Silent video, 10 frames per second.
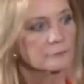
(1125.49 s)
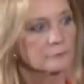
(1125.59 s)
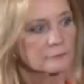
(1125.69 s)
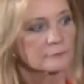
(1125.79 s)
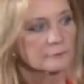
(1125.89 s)

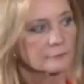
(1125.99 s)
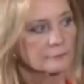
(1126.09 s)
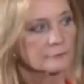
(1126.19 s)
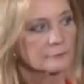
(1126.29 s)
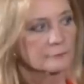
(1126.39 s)

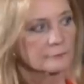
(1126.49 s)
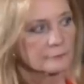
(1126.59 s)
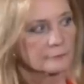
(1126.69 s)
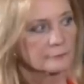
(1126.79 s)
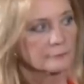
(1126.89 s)

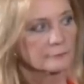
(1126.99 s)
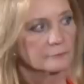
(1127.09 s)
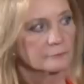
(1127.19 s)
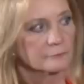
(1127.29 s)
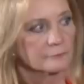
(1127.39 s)

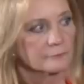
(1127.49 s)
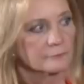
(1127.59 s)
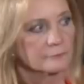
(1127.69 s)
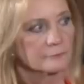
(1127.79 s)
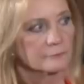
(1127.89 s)

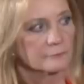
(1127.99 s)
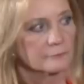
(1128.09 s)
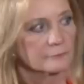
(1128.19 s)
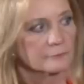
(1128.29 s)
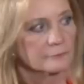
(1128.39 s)

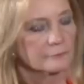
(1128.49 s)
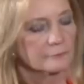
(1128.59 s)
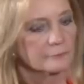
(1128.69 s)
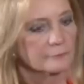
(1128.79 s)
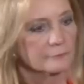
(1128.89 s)

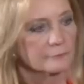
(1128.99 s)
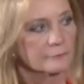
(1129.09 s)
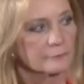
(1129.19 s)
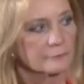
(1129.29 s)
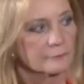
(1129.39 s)

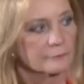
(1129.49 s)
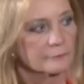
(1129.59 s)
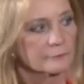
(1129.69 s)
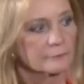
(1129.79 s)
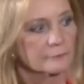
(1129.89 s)

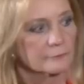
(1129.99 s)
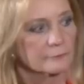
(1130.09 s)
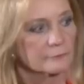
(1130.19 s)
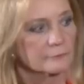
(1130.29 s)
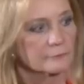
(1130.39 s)

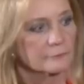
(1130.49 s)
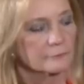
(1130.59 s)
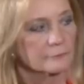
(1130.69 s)
No words are spoken by the person on screen.